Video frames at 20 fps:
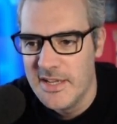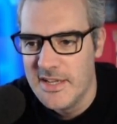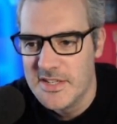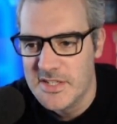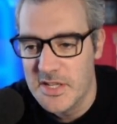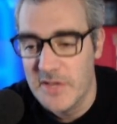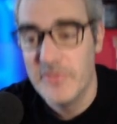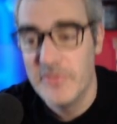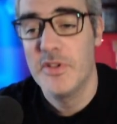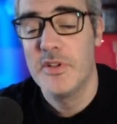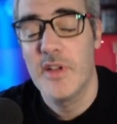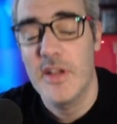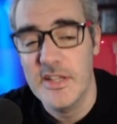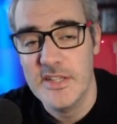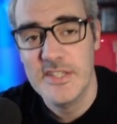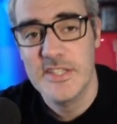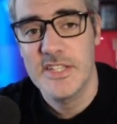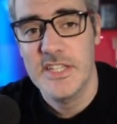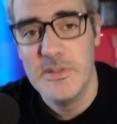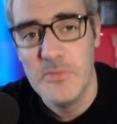So if you'd like
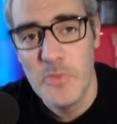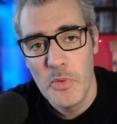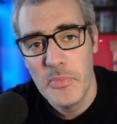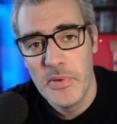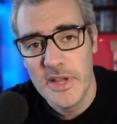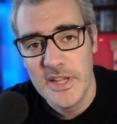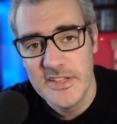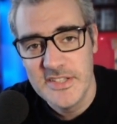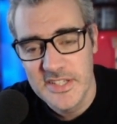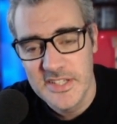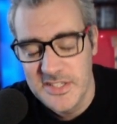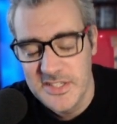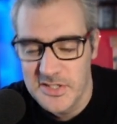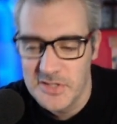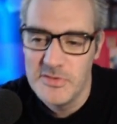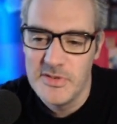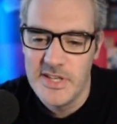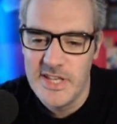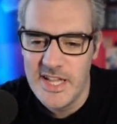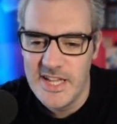to see Pacer,
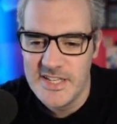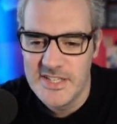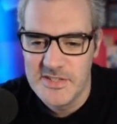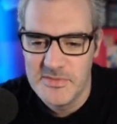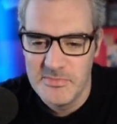do let